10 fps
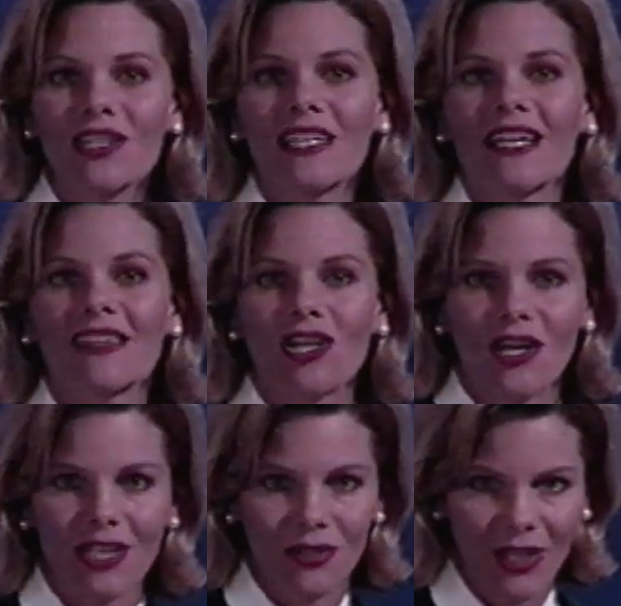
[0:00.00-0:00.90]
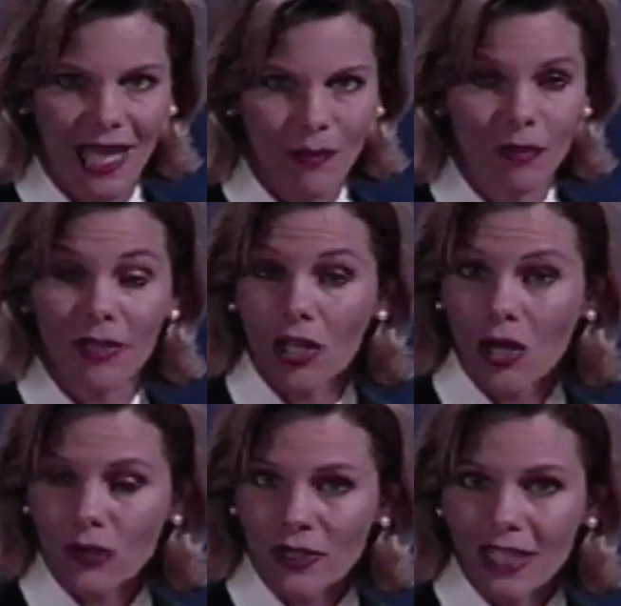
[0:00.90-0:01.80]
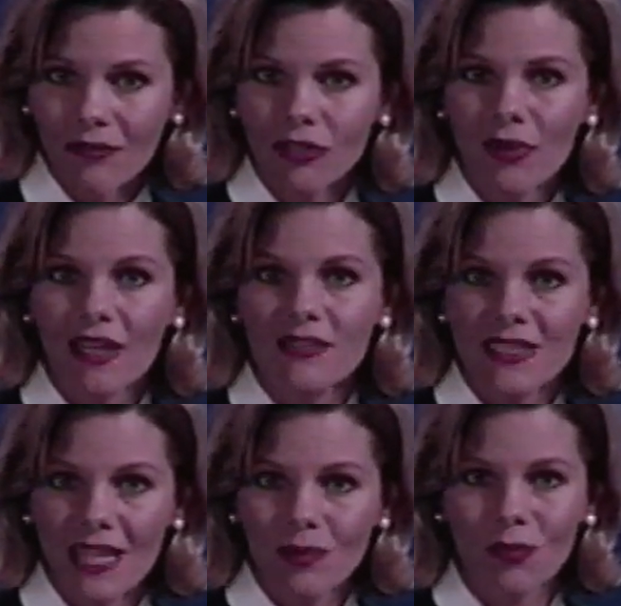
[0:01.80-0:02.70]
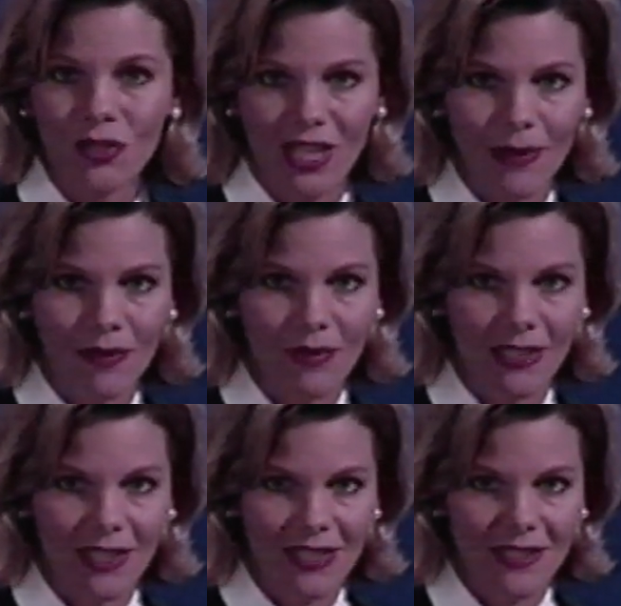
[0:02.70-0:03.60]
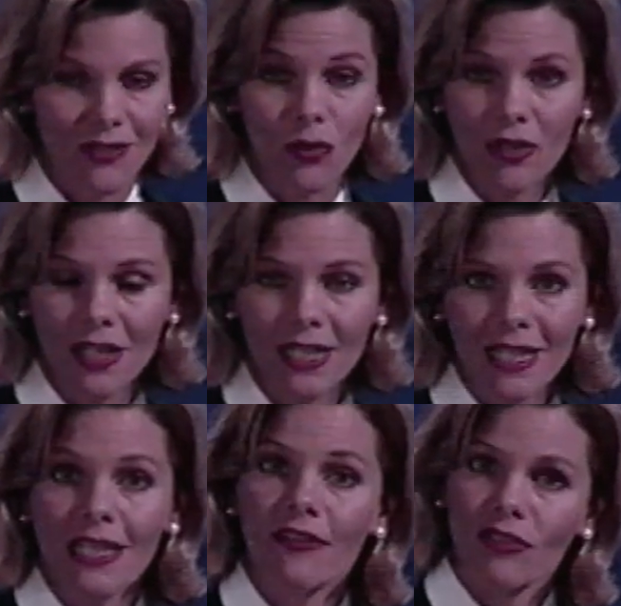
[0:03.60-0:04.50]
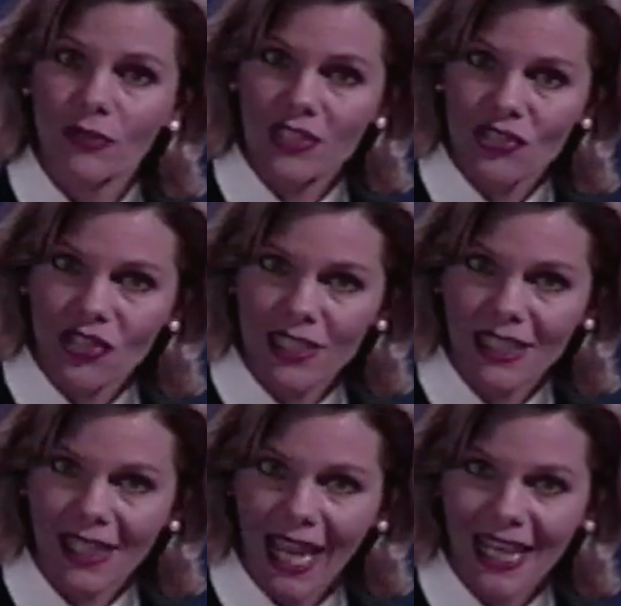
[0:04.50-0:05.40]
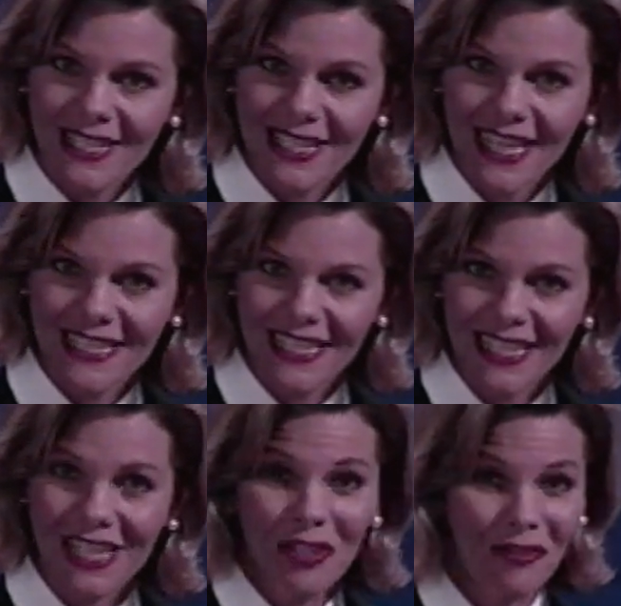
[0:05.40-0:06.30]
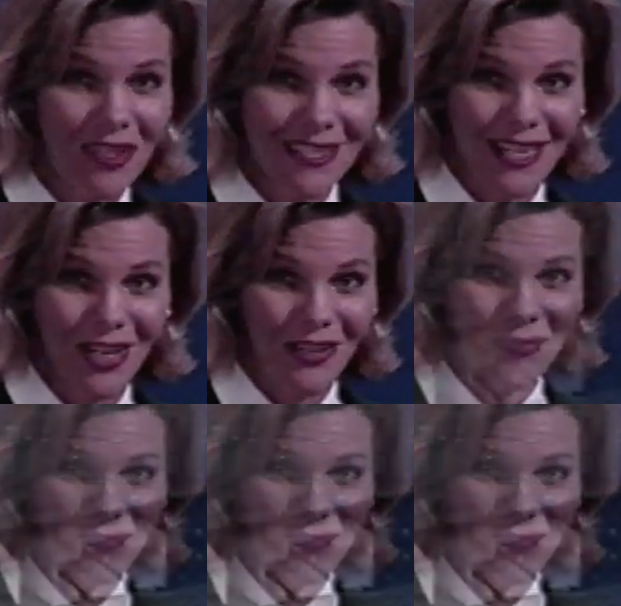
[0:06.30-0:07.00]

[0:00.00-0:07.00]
connect the audio cable, but only if you have soundboard capabilities or if you installed the enhanced IDE interface card.